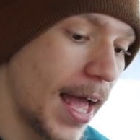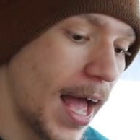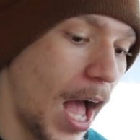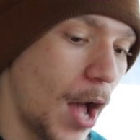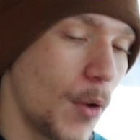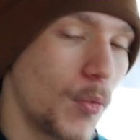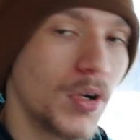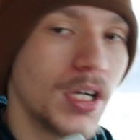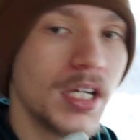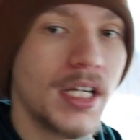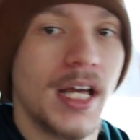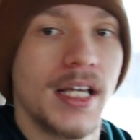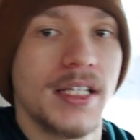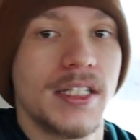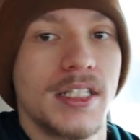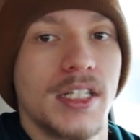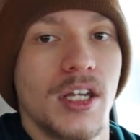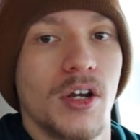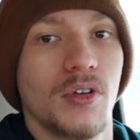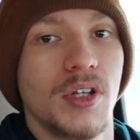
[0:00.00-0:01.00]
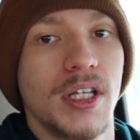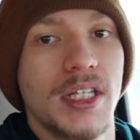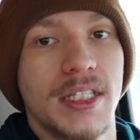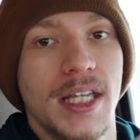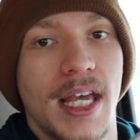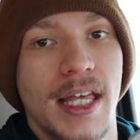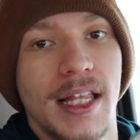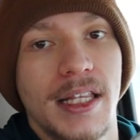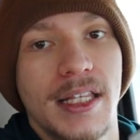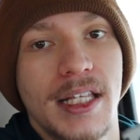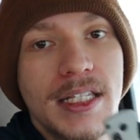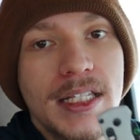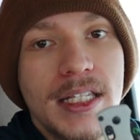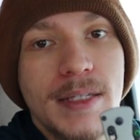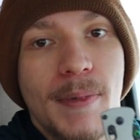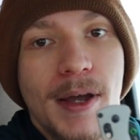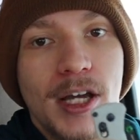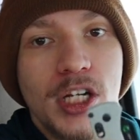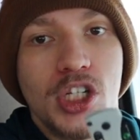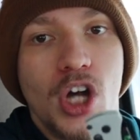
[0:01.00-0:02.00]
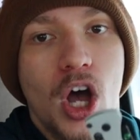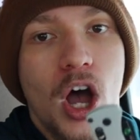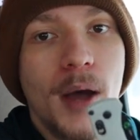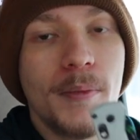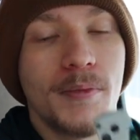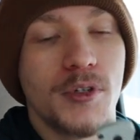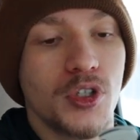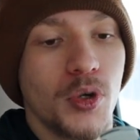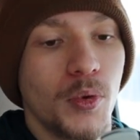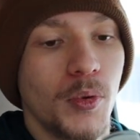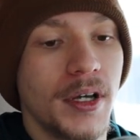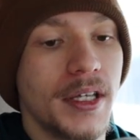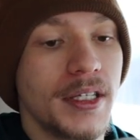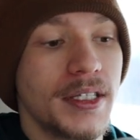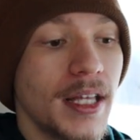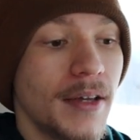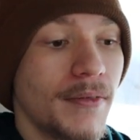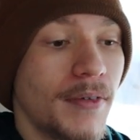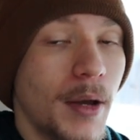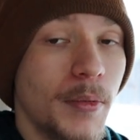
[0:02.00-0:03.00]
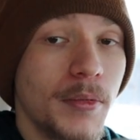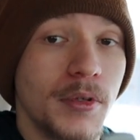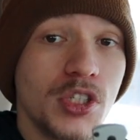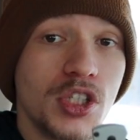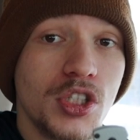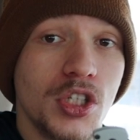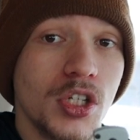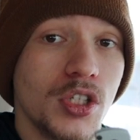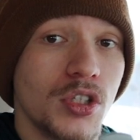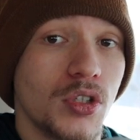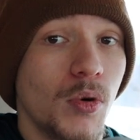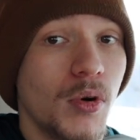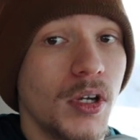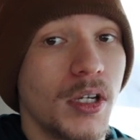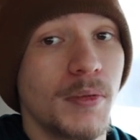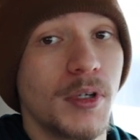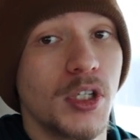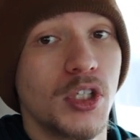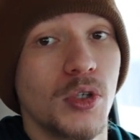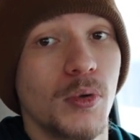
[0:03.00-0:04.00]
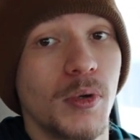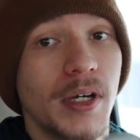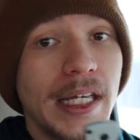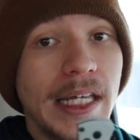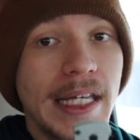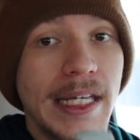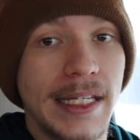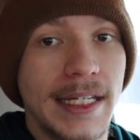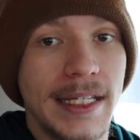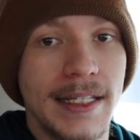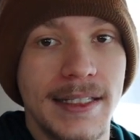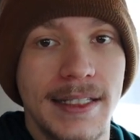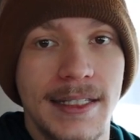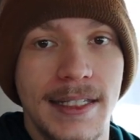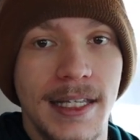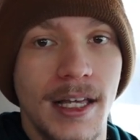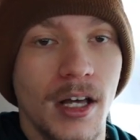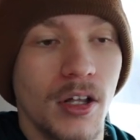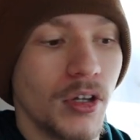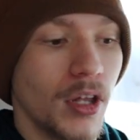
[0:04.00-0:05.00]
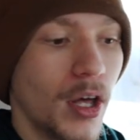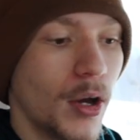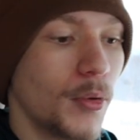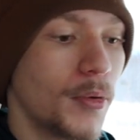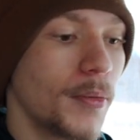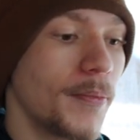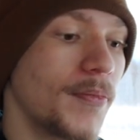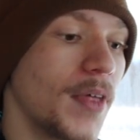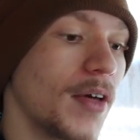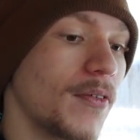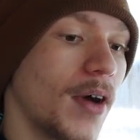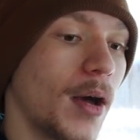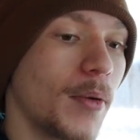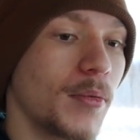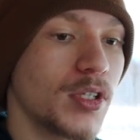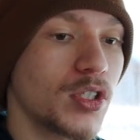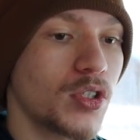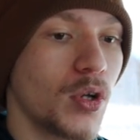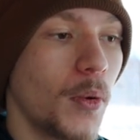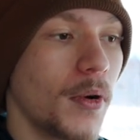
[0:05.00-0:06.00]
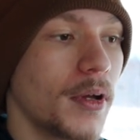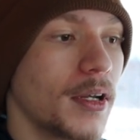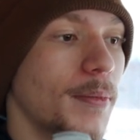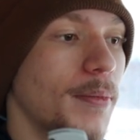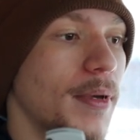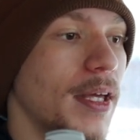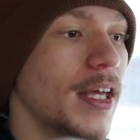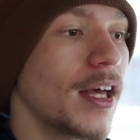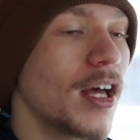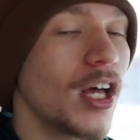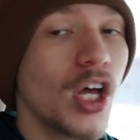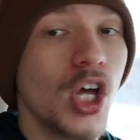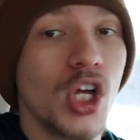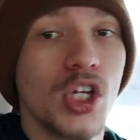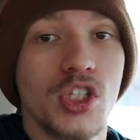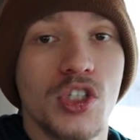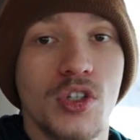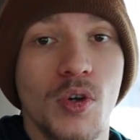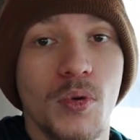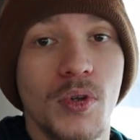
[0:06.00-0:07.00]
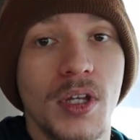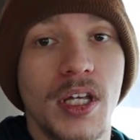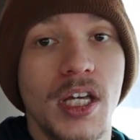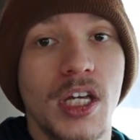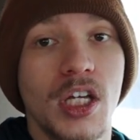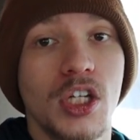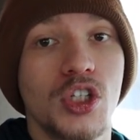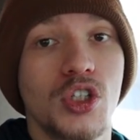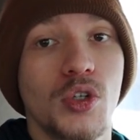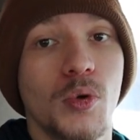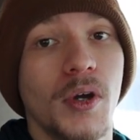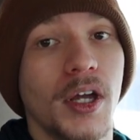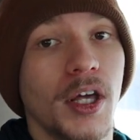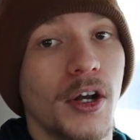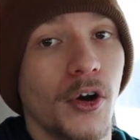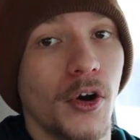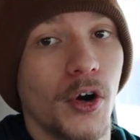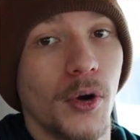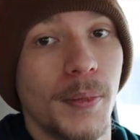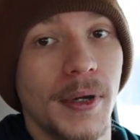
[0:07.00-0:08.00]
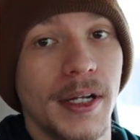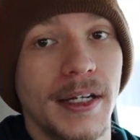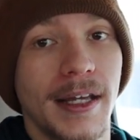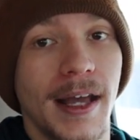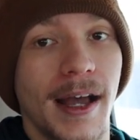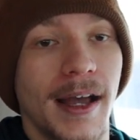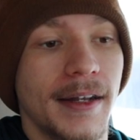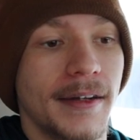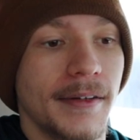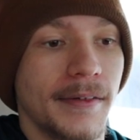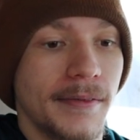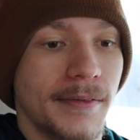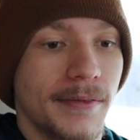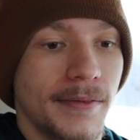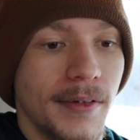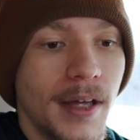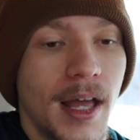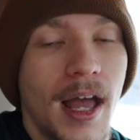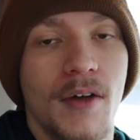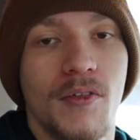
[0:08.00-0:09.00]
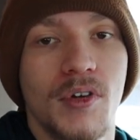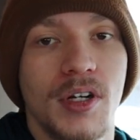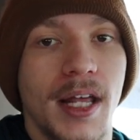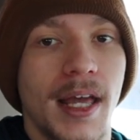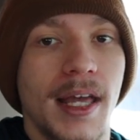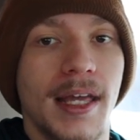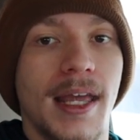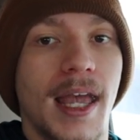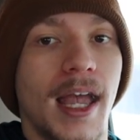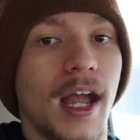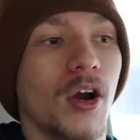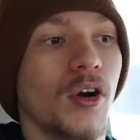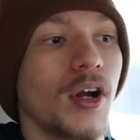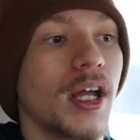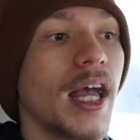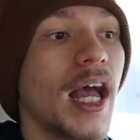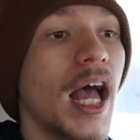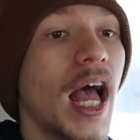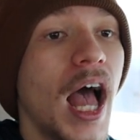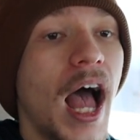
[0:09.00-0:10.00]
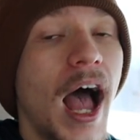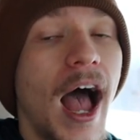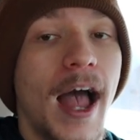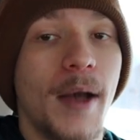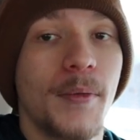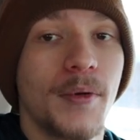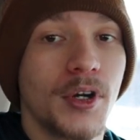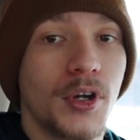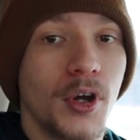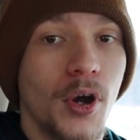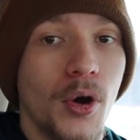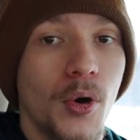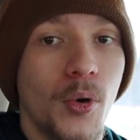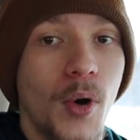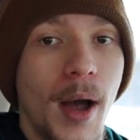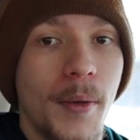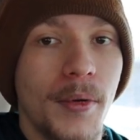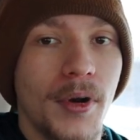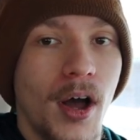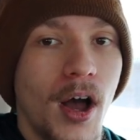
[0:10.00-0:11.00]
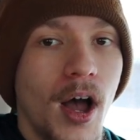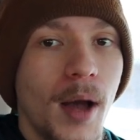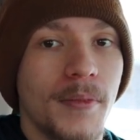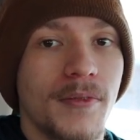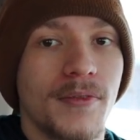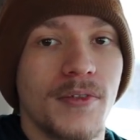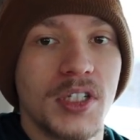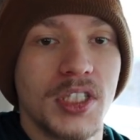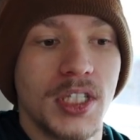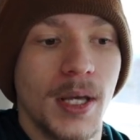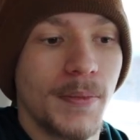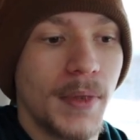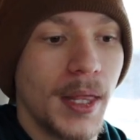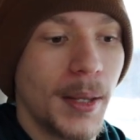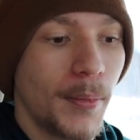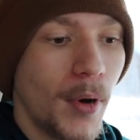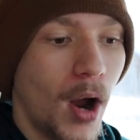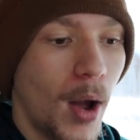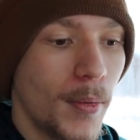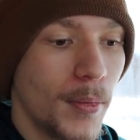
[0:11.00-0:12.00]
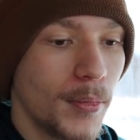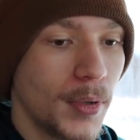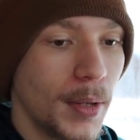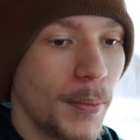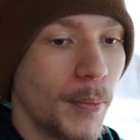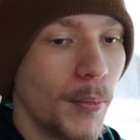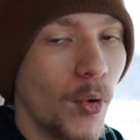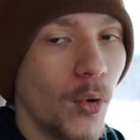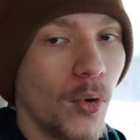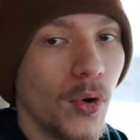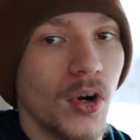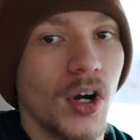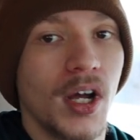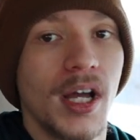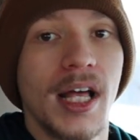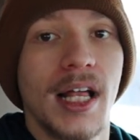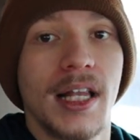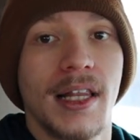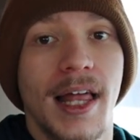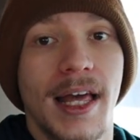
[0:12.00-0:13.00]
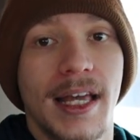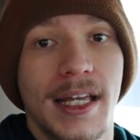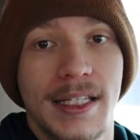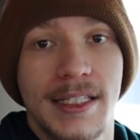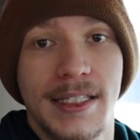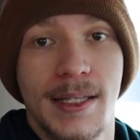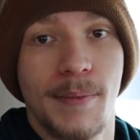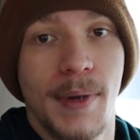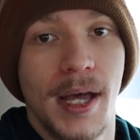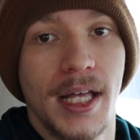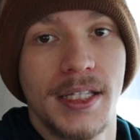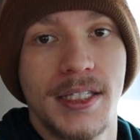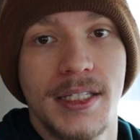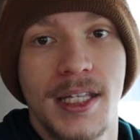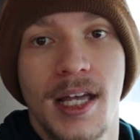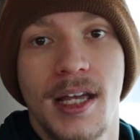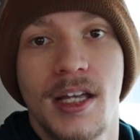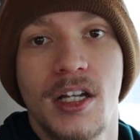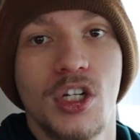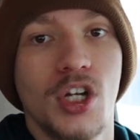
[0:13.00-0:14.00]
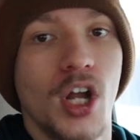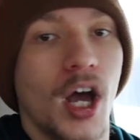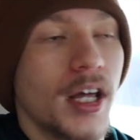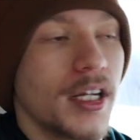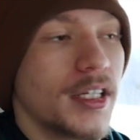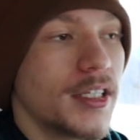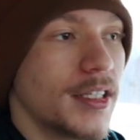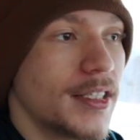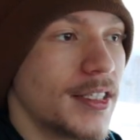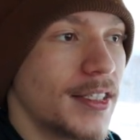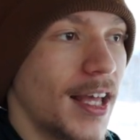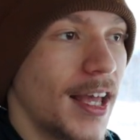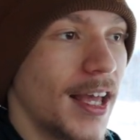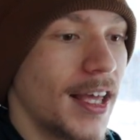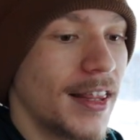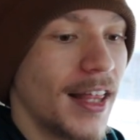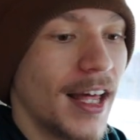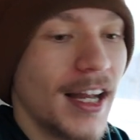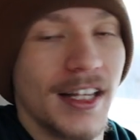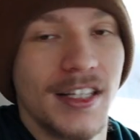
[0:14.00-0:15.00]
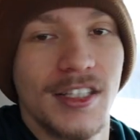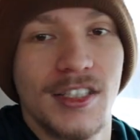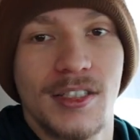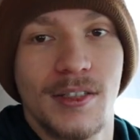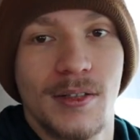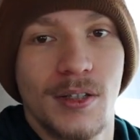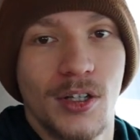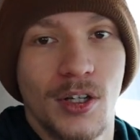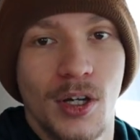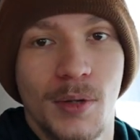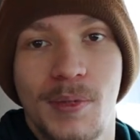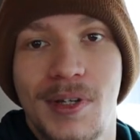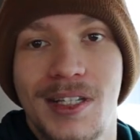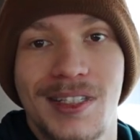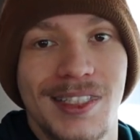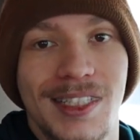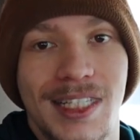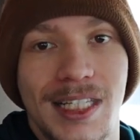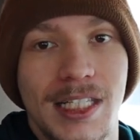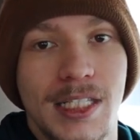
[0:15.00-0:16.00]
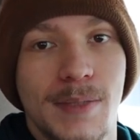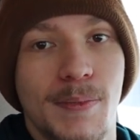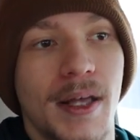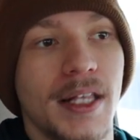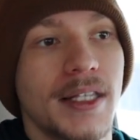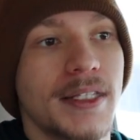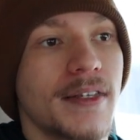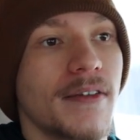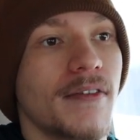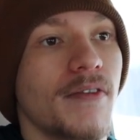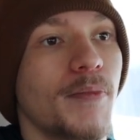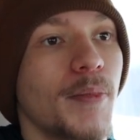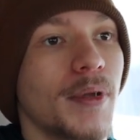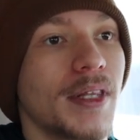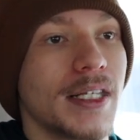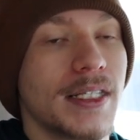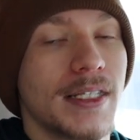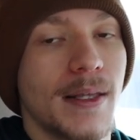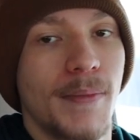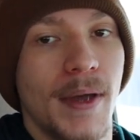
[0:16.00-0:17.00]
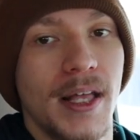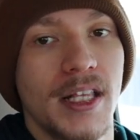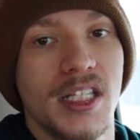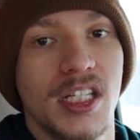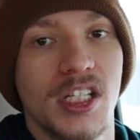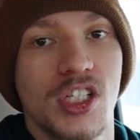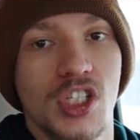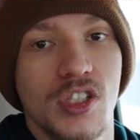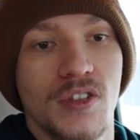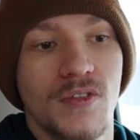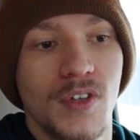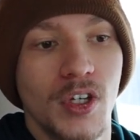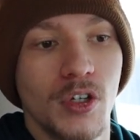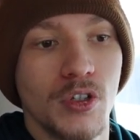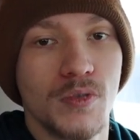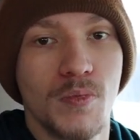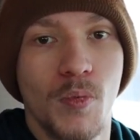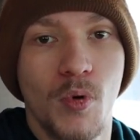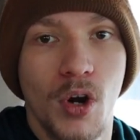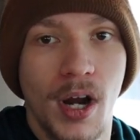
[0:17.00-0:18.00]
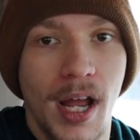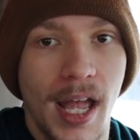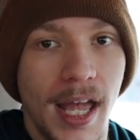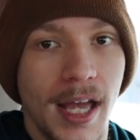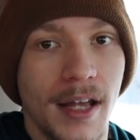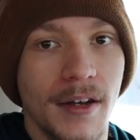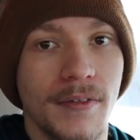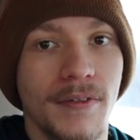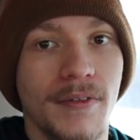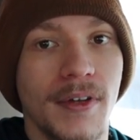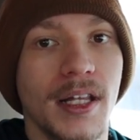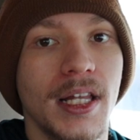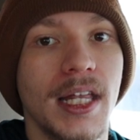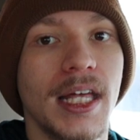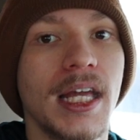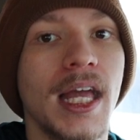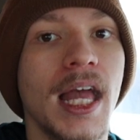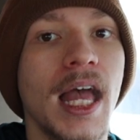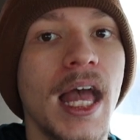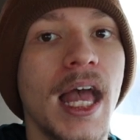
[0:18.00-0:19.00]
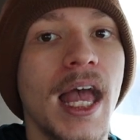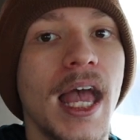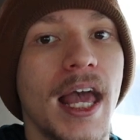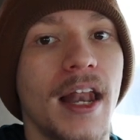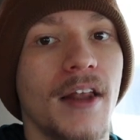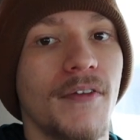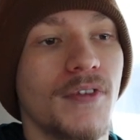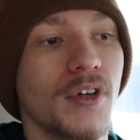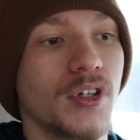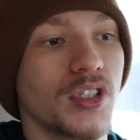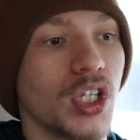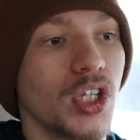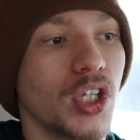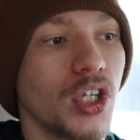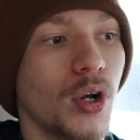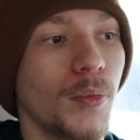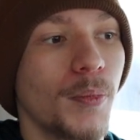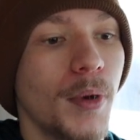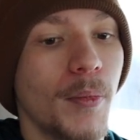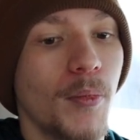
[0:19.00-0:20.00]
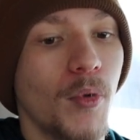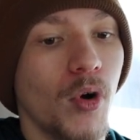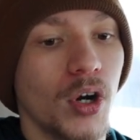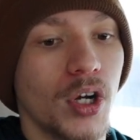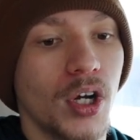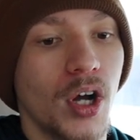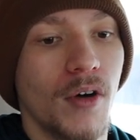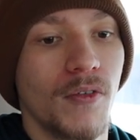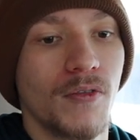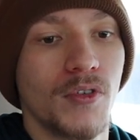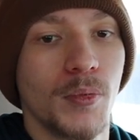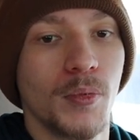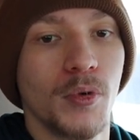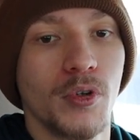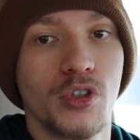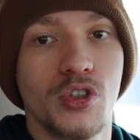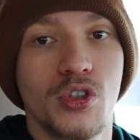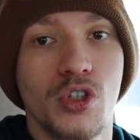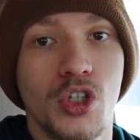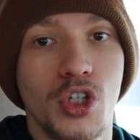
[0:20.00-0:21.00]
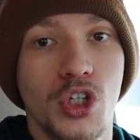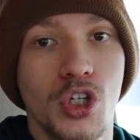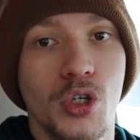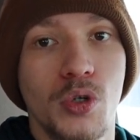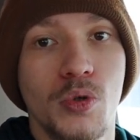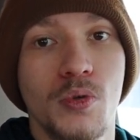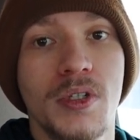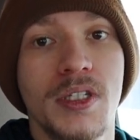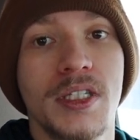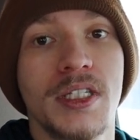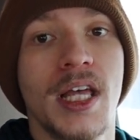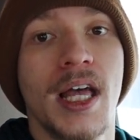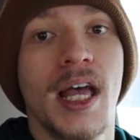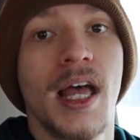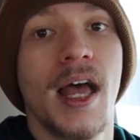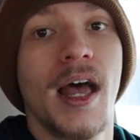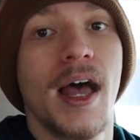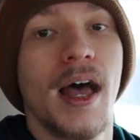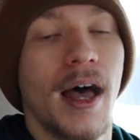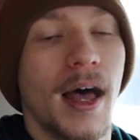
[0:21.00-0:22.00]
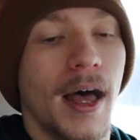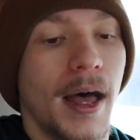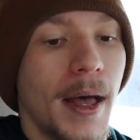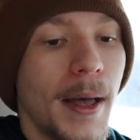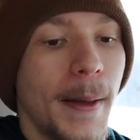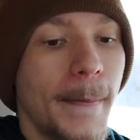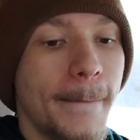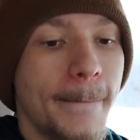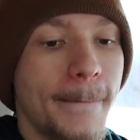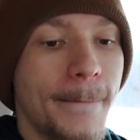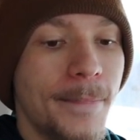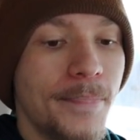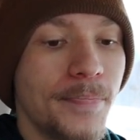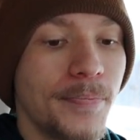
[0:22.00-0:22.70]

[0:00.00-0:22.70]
I wouldn't necessarily say that this is my top choice if I was just going to be doing EDC alone. If I was going to be solely doing an urban kind of everyday carry, I would go, I would opt for something probably more like a Sebenza. Not to say that it's good because it's expensive, but the Sebenza just feels more hand filling and it feels a little bit more comfortable to use. Um,